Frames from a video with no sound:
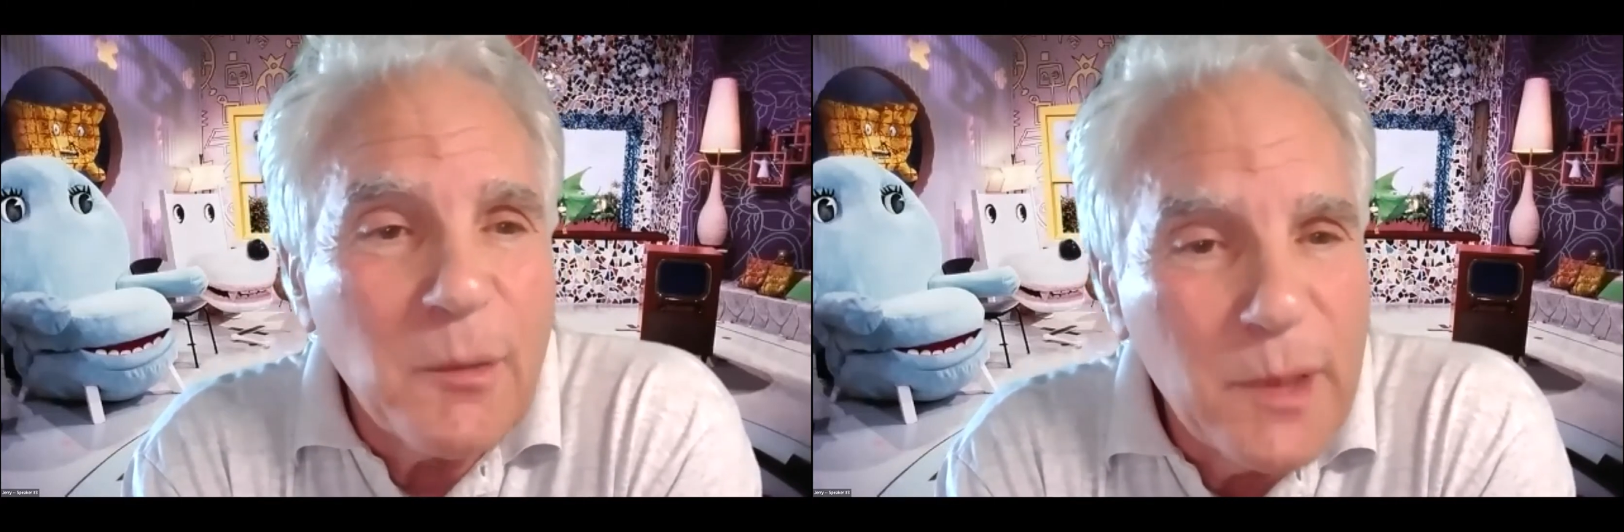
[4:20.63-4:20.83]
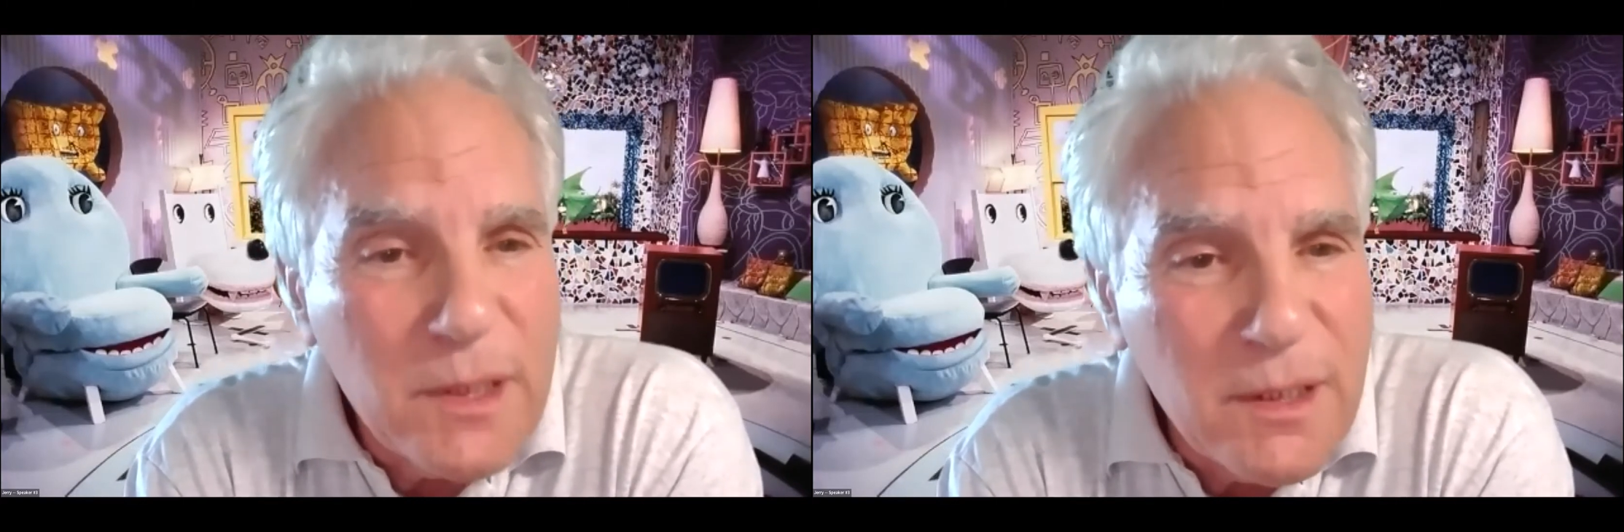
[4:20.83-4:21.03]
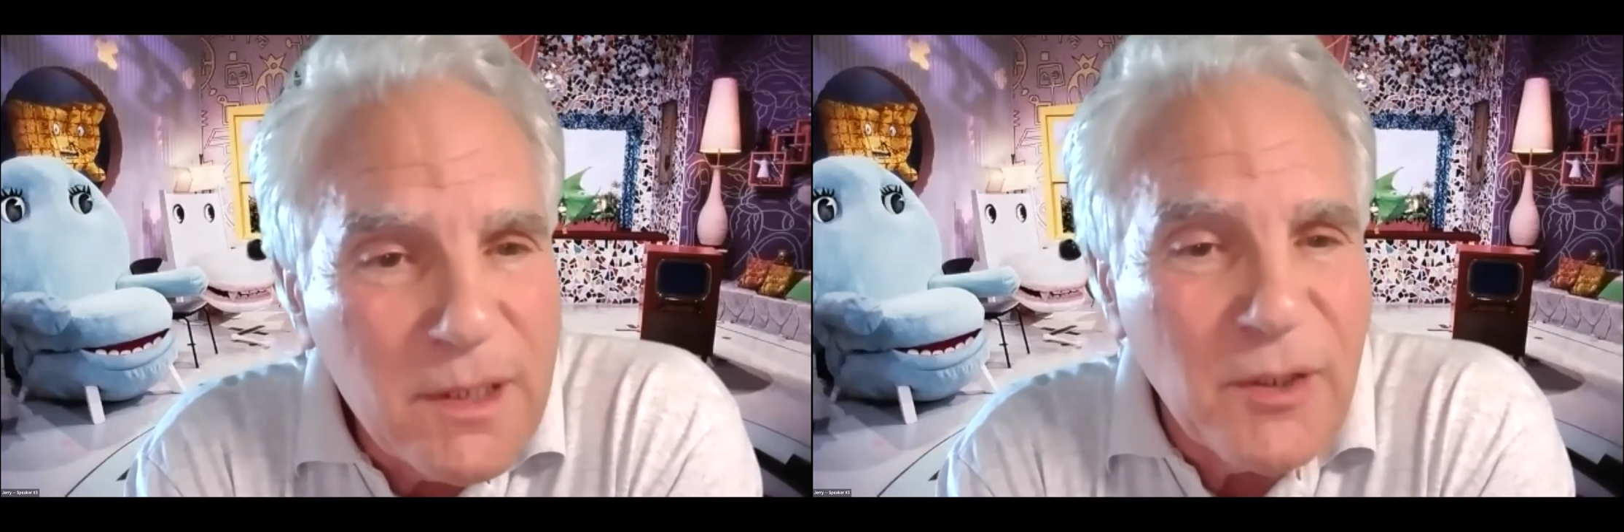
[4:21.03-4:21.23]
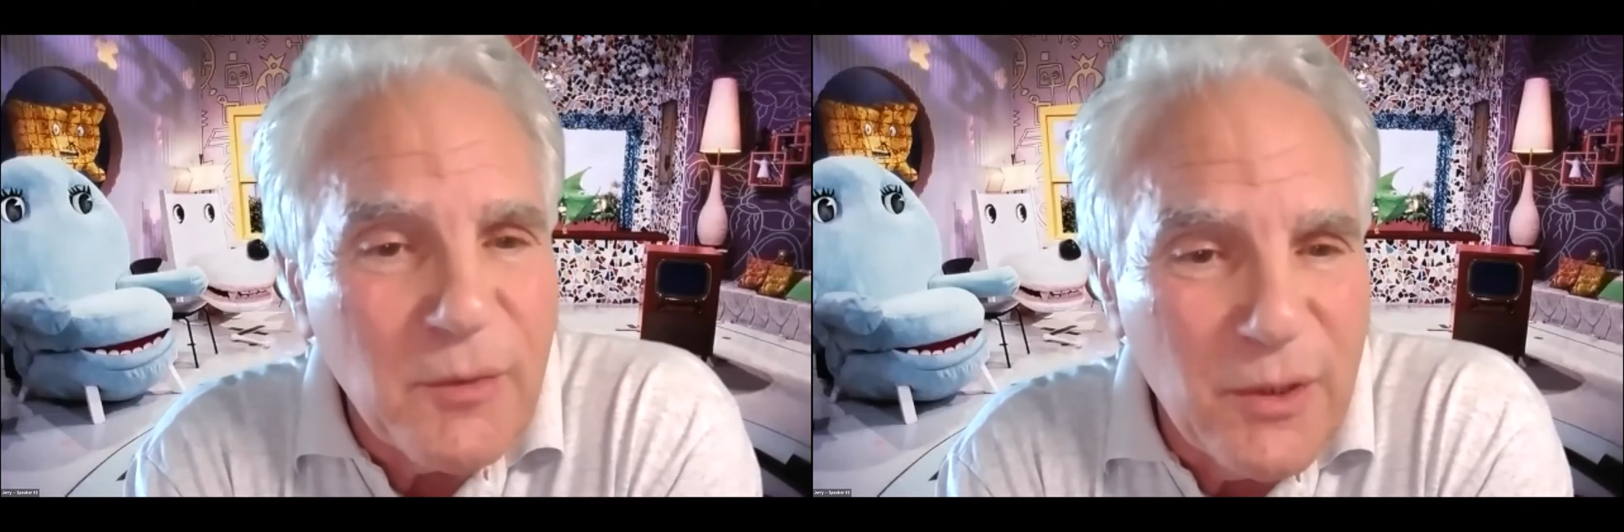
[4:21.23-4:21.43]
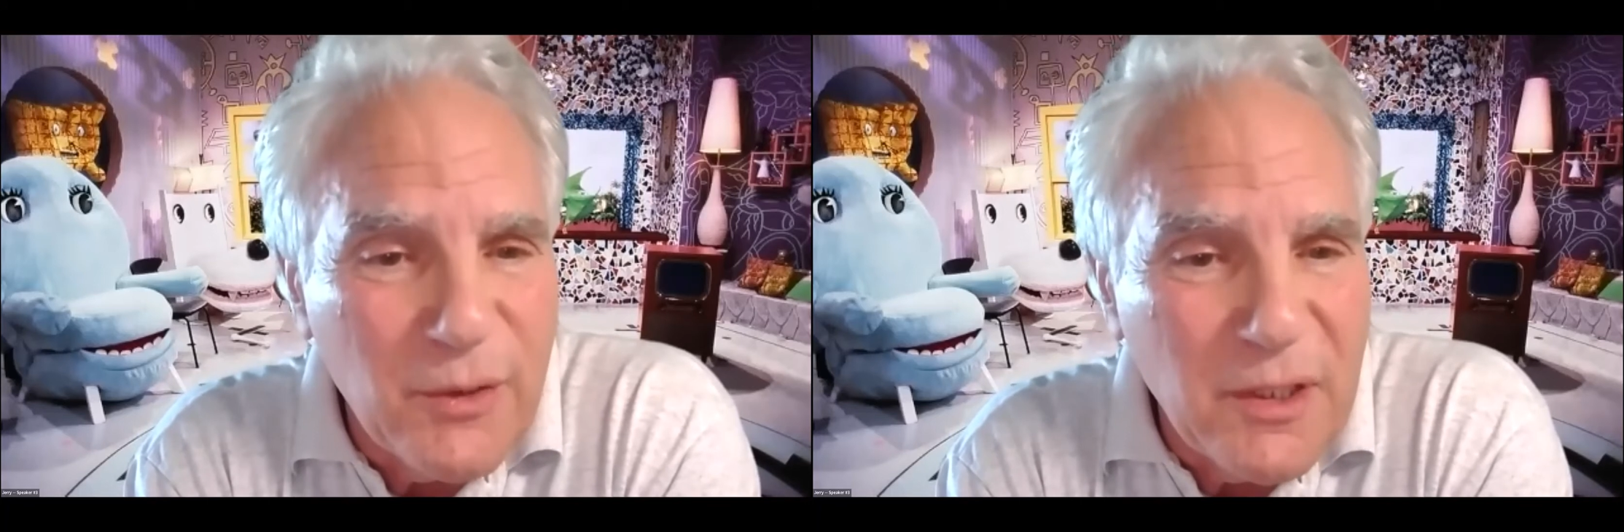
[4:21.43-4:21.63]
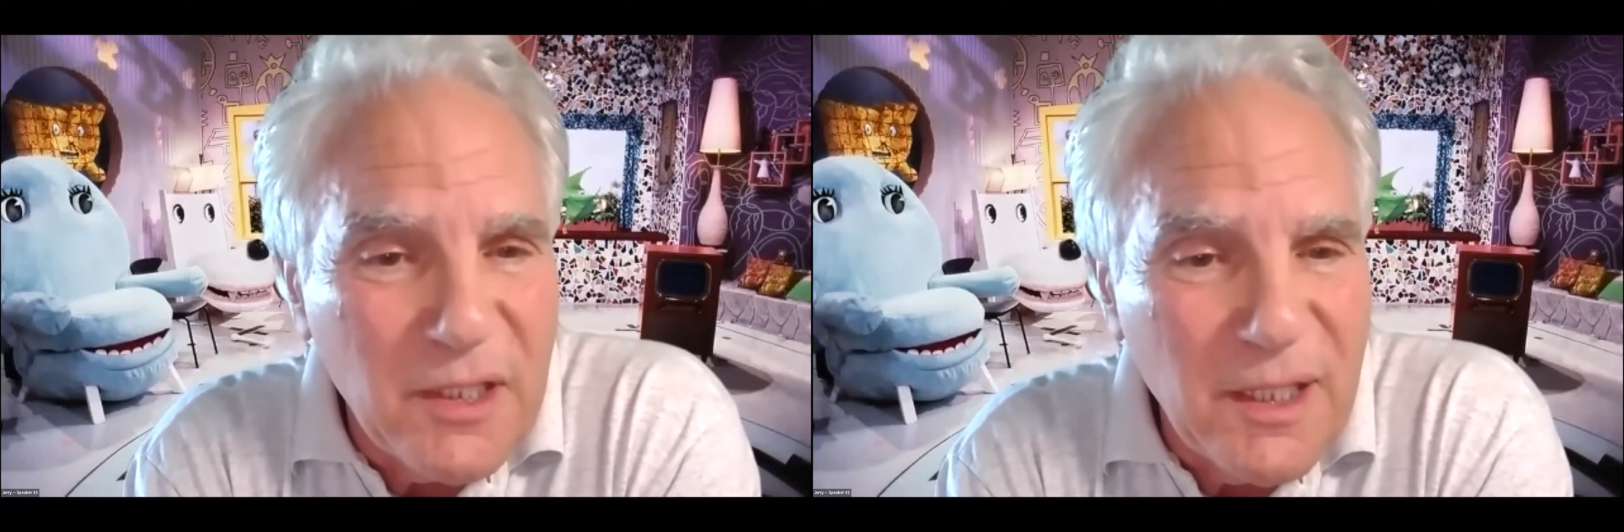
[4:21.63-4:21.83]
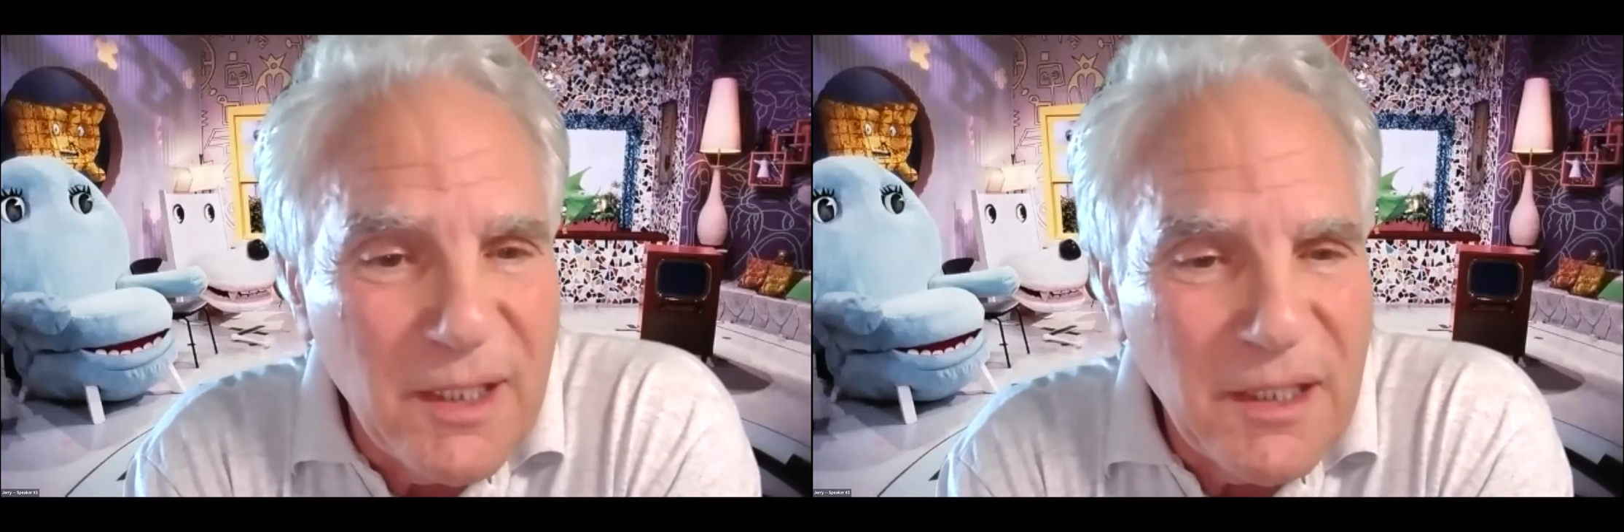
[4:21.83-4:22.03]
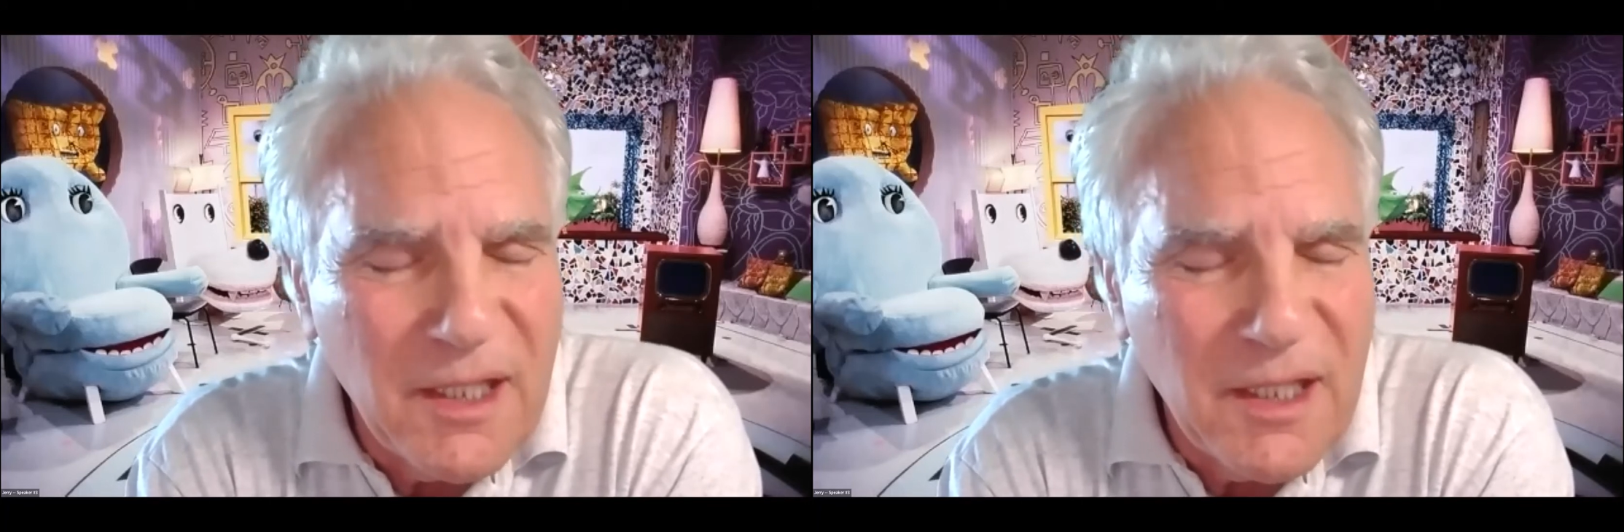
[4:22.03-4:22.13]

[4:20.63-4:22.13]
the business community.